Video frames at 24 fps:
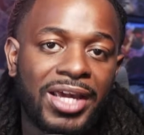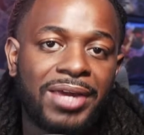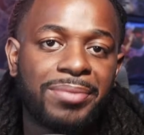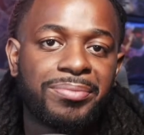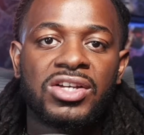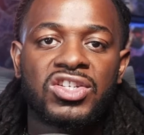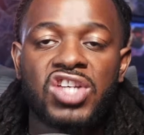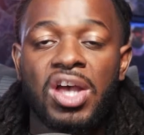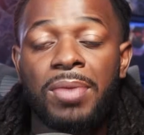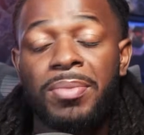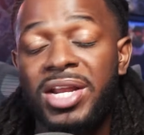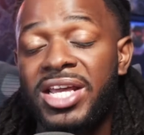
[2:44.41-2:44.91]

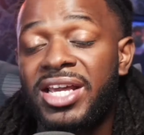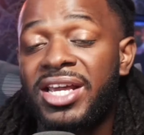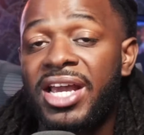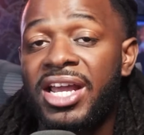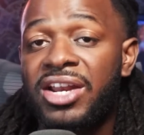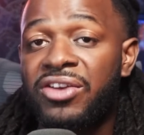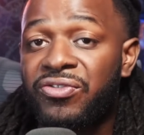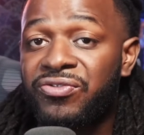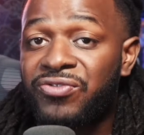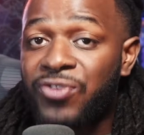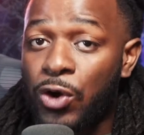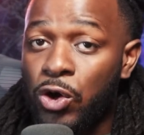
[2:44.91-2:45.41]
Summoning
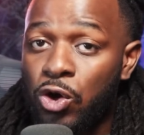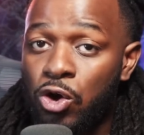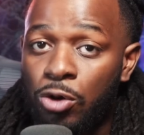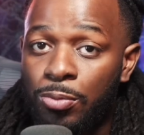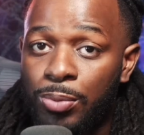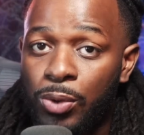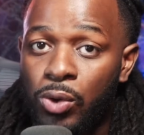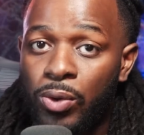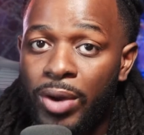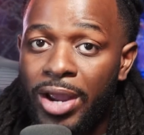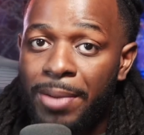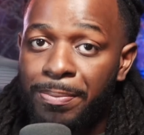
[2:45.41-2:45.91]

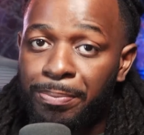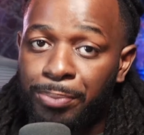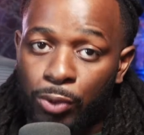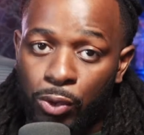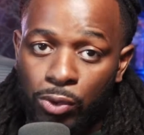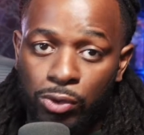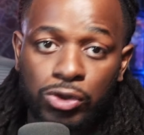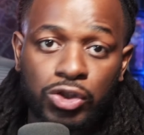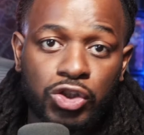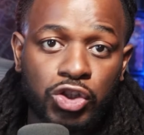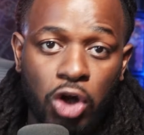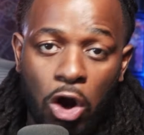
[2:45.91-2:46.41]
Infernal
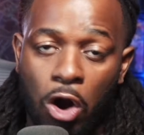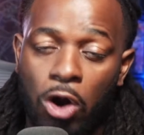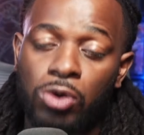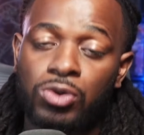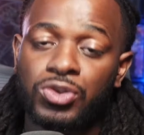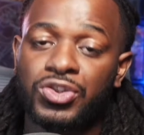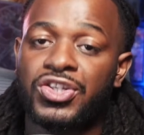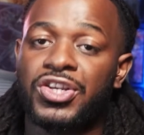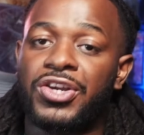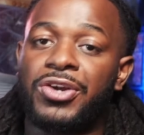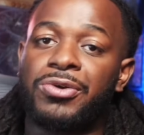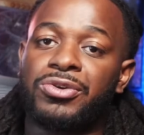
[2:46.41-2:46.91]
Emperor
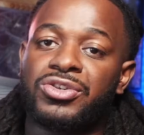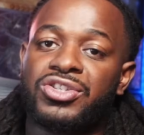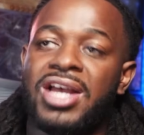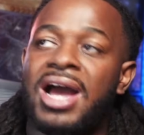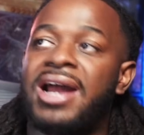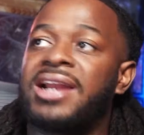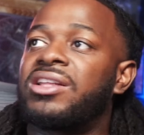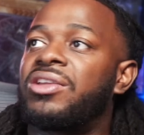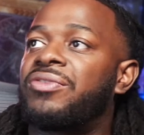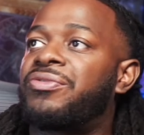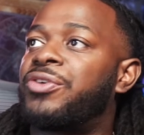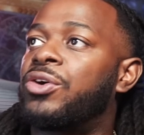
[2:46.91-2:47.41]
Charles to your side
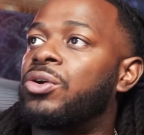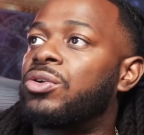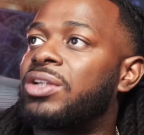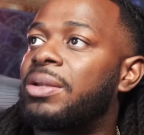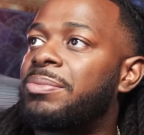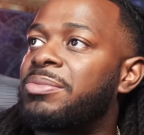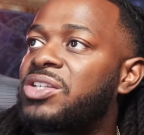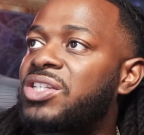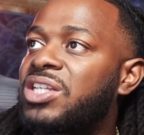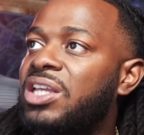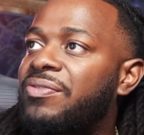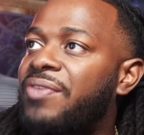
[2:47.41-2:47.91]
of the field. Let
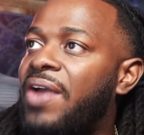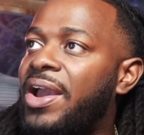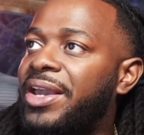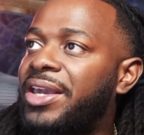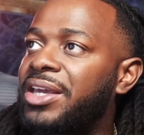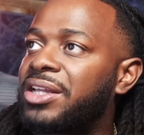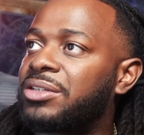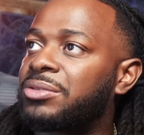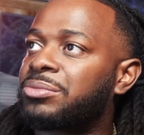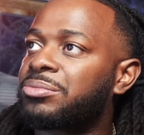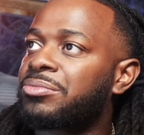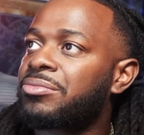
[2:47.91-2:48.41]
me see if I
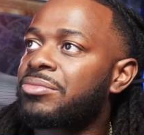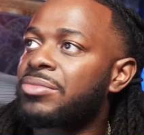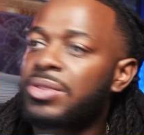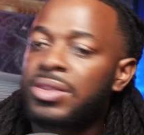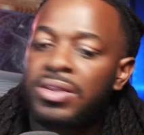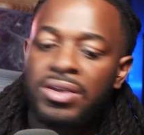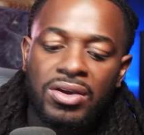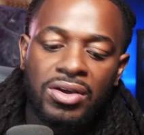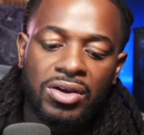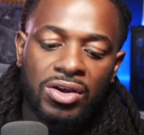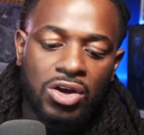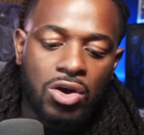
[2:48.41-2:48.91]
can
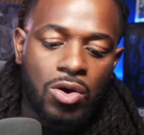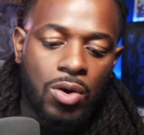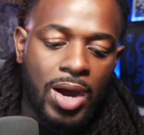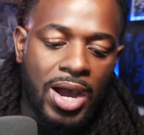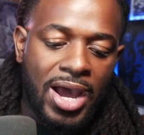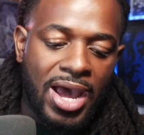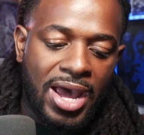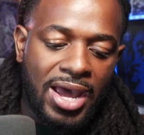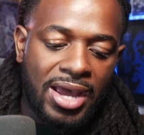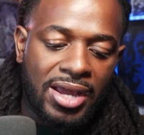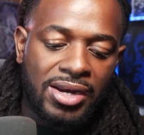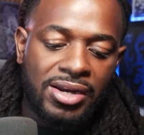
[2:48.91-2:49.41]
go
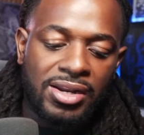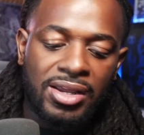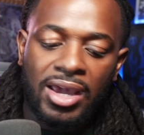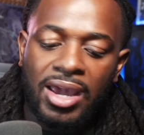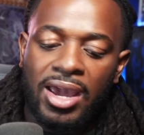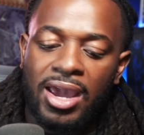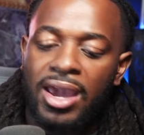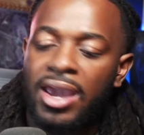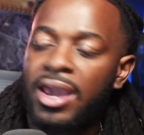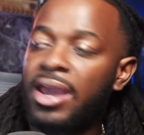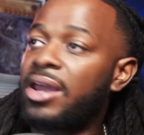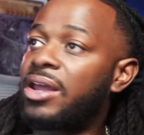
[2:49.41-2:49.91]
ahead
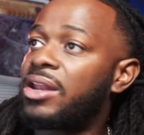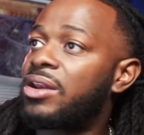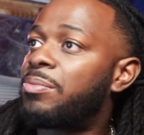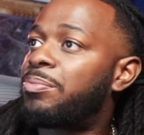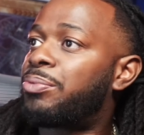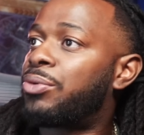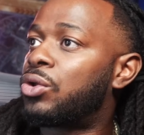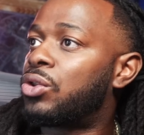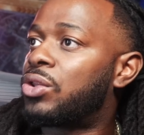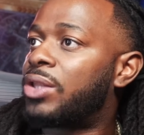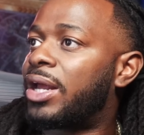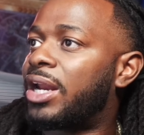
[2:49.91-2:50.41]
and
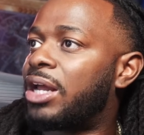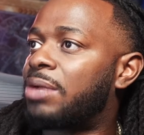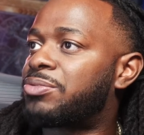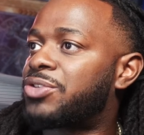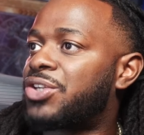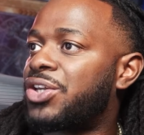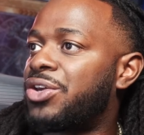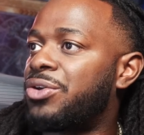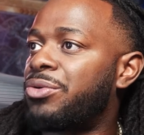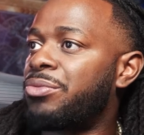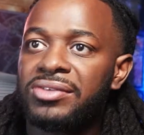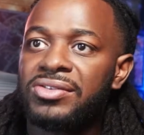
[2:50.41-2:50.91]
pull that up to you.